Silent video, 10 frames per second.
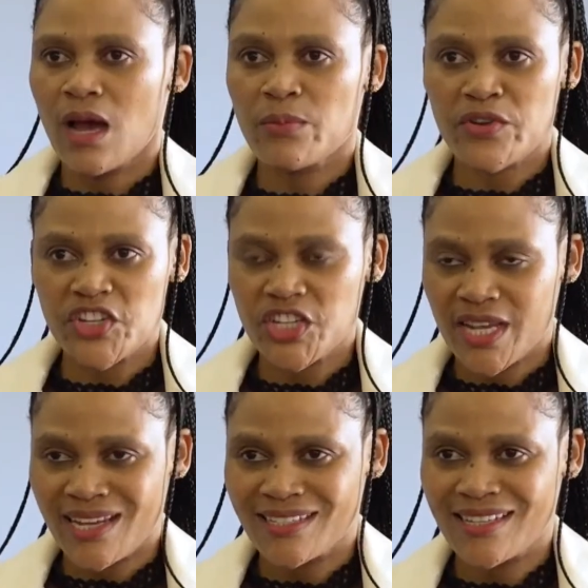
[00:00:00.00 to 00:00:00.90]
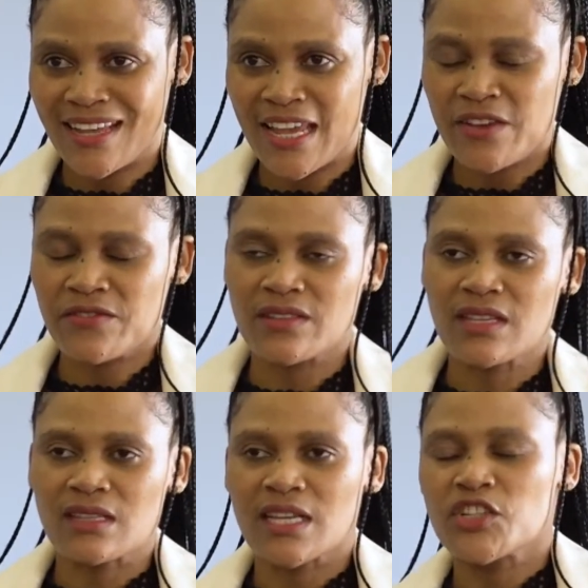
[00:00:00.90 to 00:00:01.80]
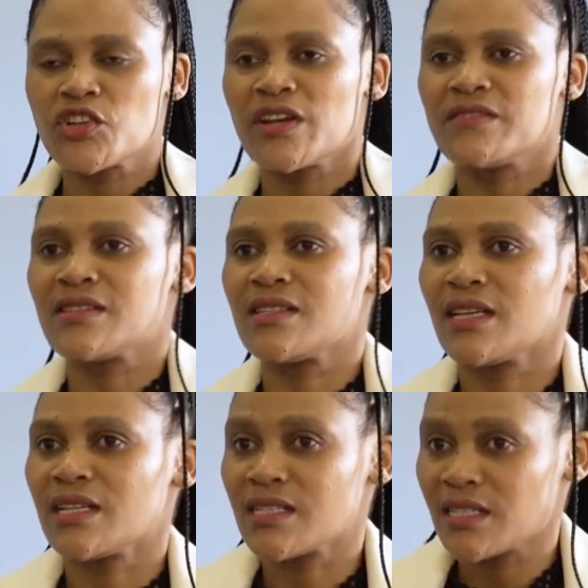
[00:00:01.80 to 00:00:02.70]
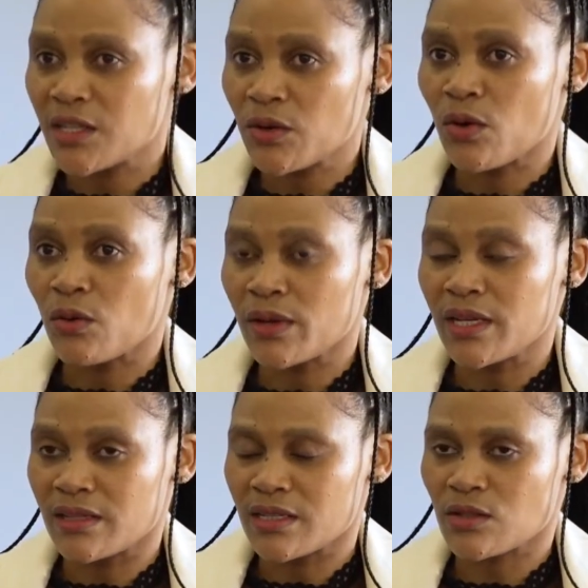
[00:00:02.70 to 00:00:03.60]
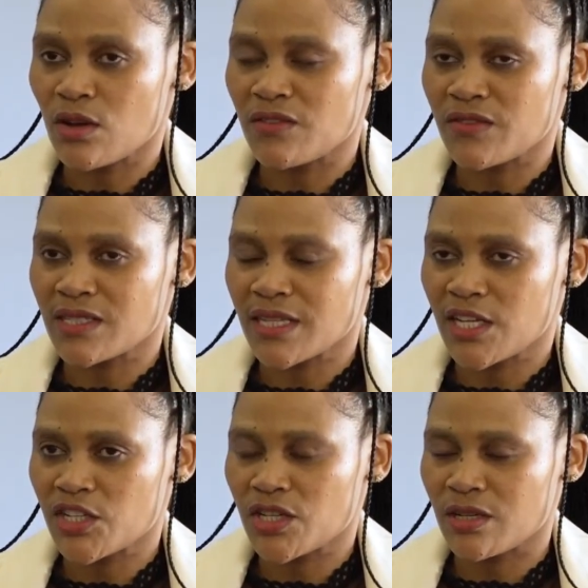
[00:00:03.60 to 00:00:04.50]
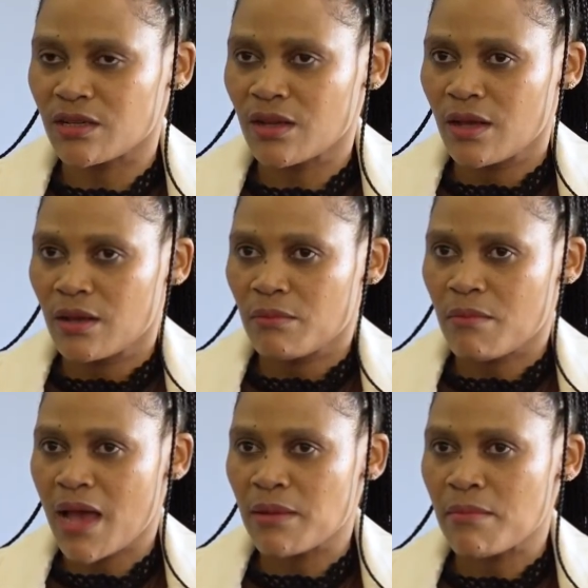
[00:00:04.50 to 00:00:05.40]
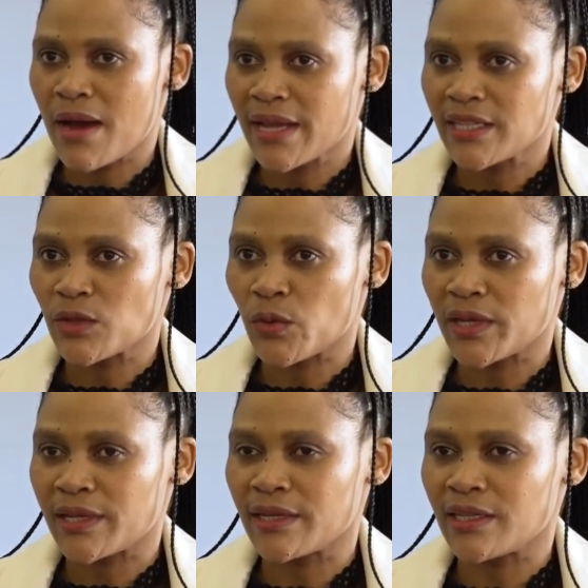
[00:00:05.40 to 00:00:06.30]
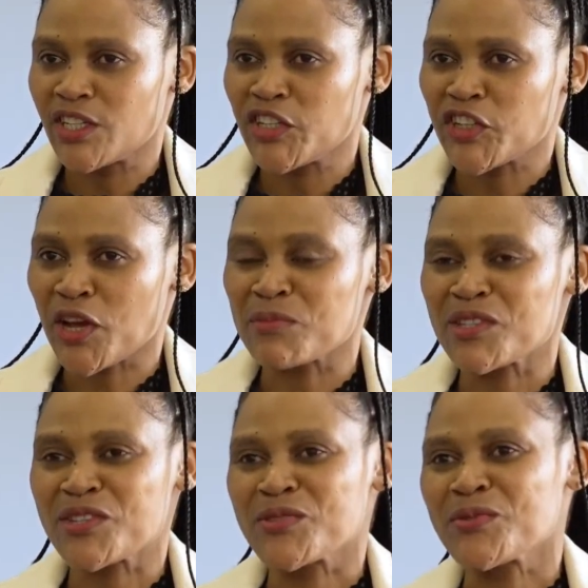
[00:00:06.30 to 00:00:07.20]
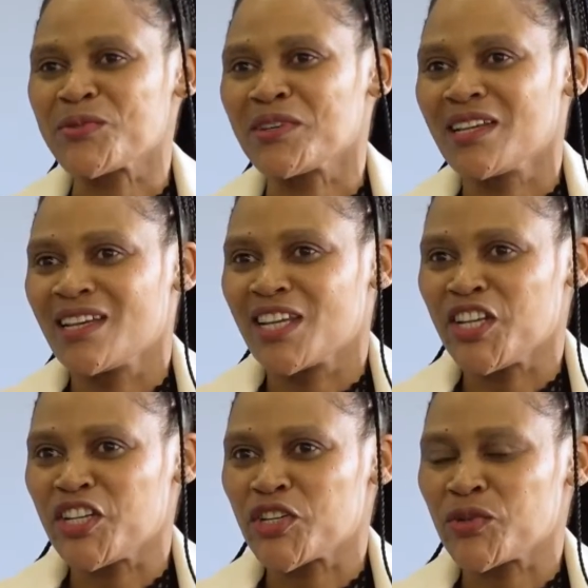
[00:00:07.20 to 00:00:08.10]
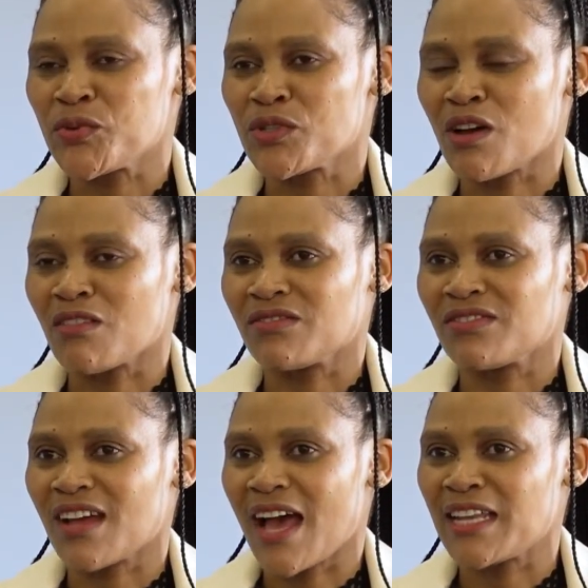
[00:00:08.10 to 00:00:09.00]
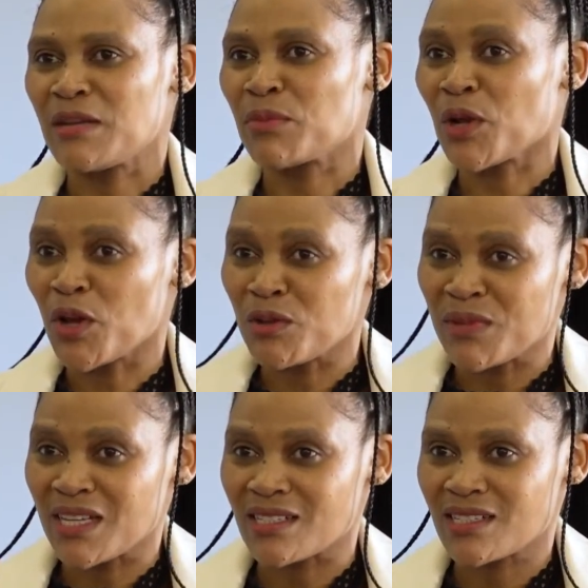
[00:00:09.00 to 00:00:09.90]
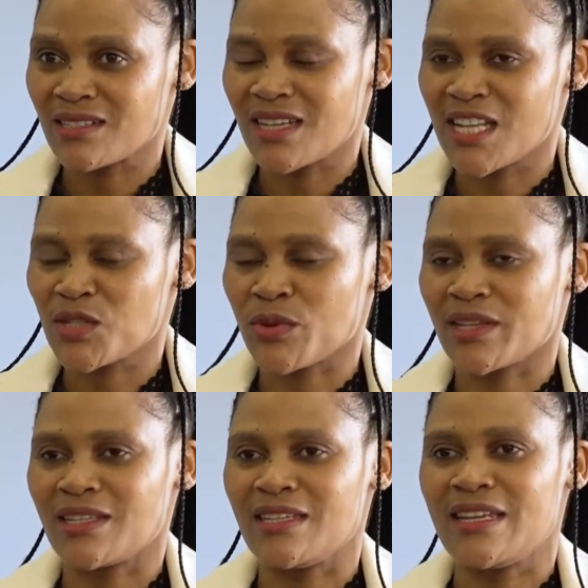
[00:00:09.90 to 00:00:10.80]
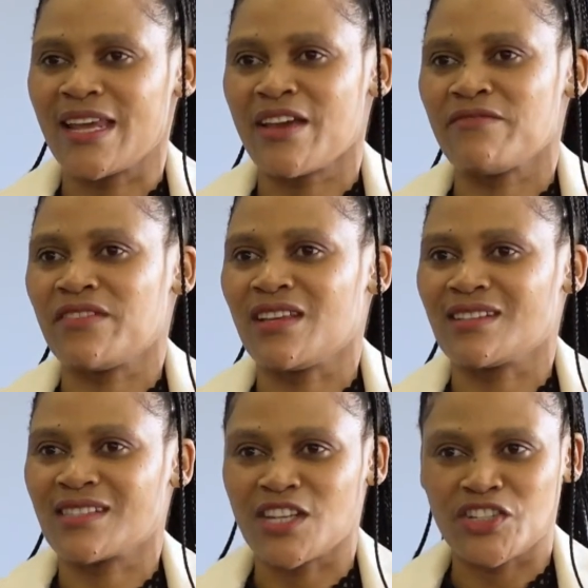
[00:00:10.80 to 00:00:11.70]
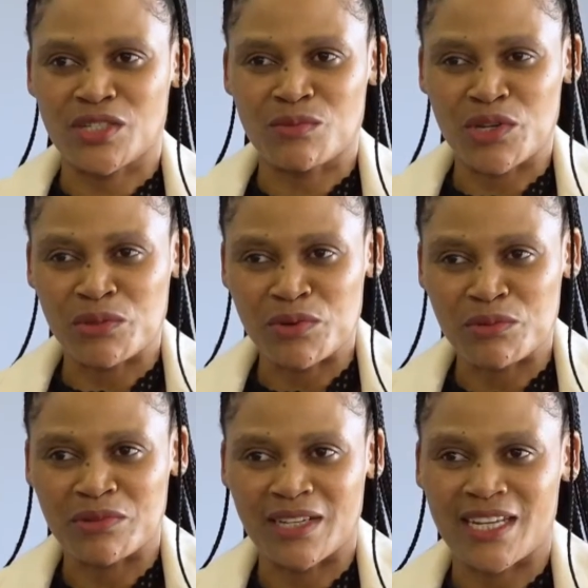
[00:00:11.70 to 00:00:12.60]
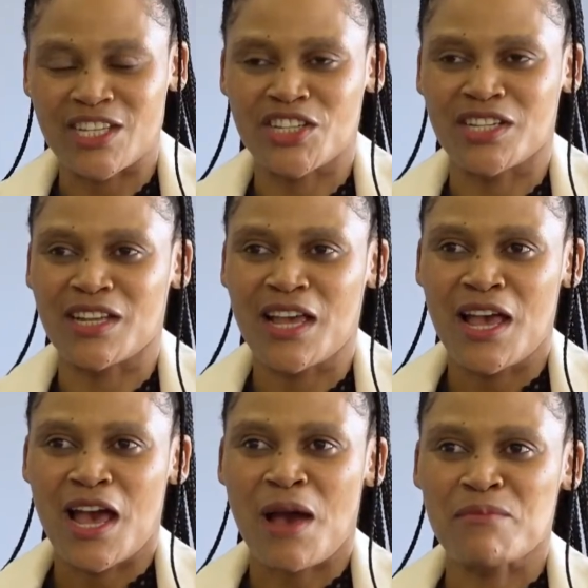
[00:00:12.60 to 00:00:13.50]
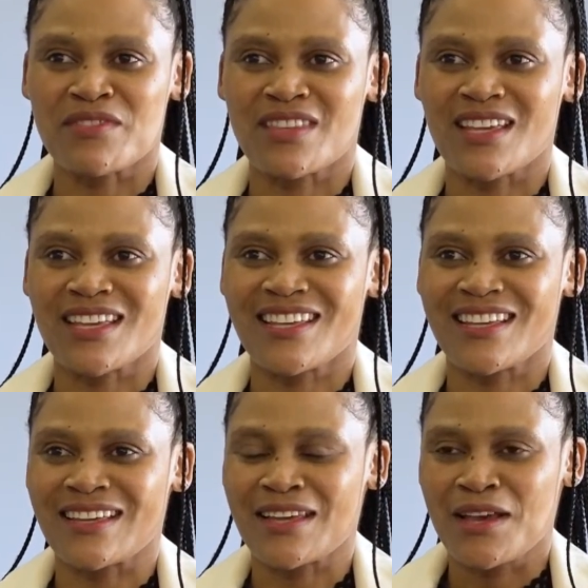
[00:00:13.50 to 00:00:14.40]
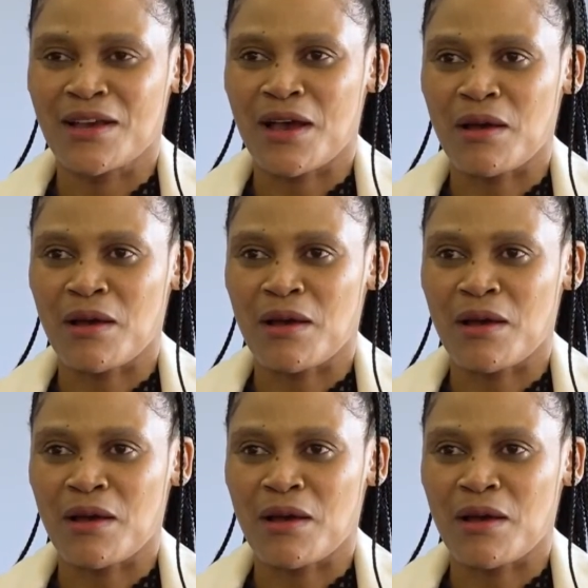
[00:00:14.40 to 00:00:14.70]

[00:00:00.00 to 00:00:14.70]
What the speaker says: Appreciating everything that you have said, CEO, in this conversation, my mind quickly jumps to issues of unemployment. Eswatini having such a small population, I'm thinking